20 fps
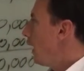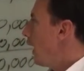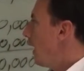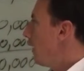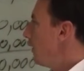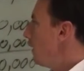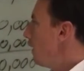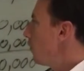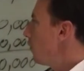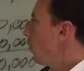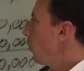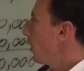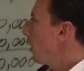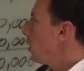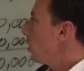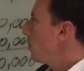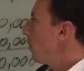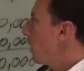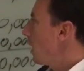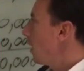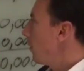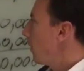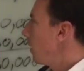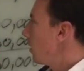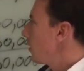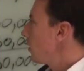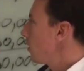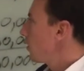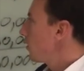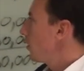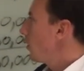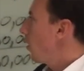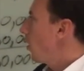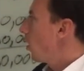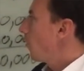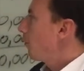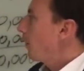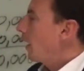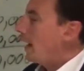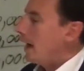and these mortgage payments
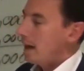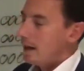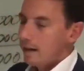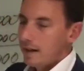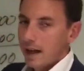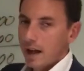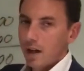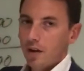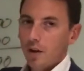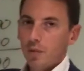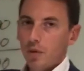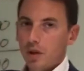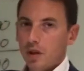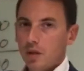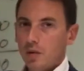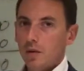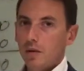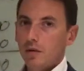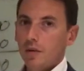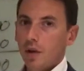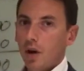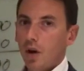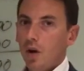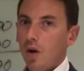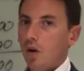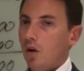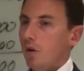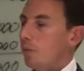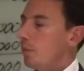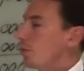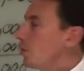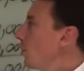are paying down the principal of the home.